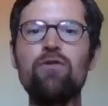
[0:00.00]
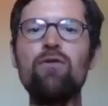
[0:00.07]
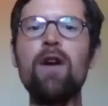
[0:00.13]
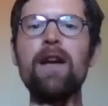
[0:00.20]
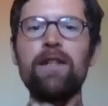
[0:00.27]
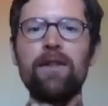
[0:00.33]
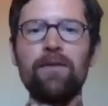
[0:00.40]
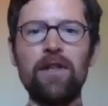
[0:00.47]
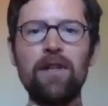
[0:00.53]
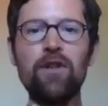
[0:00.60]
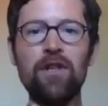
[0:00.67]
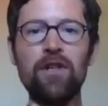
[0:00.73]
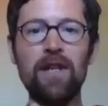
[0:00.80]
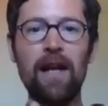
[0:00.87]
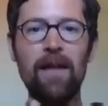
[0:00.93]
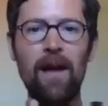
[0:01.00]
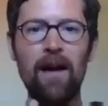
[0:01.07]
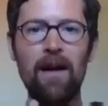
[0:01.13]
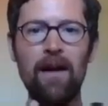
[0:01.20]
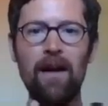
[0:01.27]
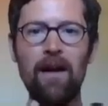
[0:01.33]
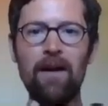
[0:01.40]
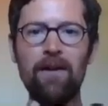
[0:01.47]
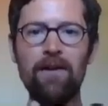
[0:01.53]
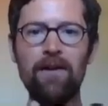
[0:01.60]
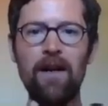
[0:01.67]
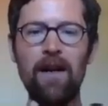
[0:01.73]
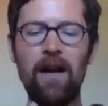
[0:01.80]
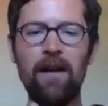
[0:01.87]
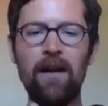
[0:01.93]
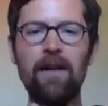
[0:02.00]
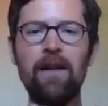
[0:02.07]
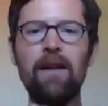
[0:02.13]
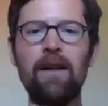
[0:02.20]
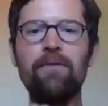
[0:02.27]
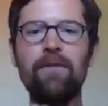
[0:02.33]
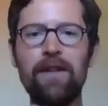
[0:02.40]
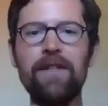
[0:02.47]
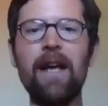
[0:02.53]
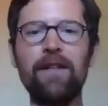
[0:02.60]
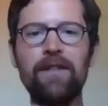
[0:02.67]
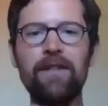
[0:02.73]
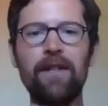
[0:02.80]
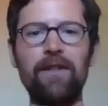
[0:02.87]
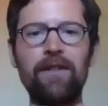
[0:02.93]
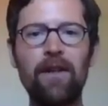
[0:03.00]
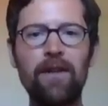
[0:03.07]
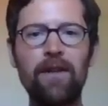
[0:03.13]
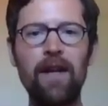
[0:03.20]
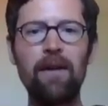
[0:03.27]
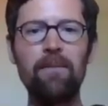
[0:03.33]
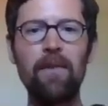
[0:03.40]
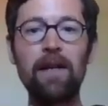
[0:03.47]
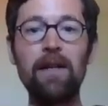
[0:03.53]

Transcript: creative solutions like that are fantastic. So yeah, and